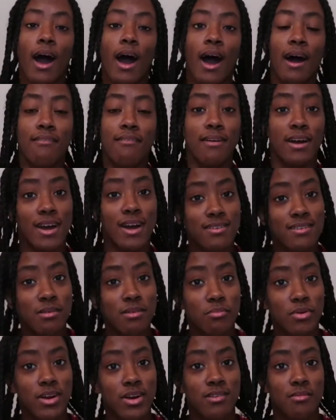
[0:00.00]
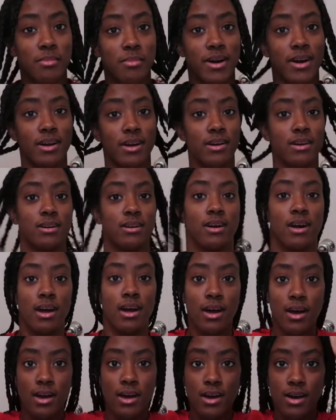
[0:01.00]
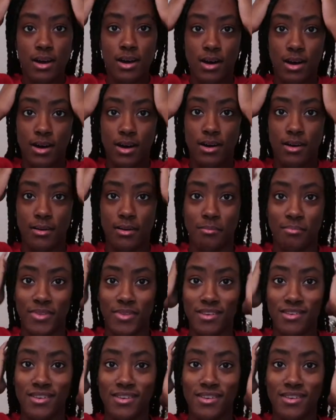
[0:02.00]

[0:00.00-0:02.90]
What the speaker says: I have 18 braids in my hair. This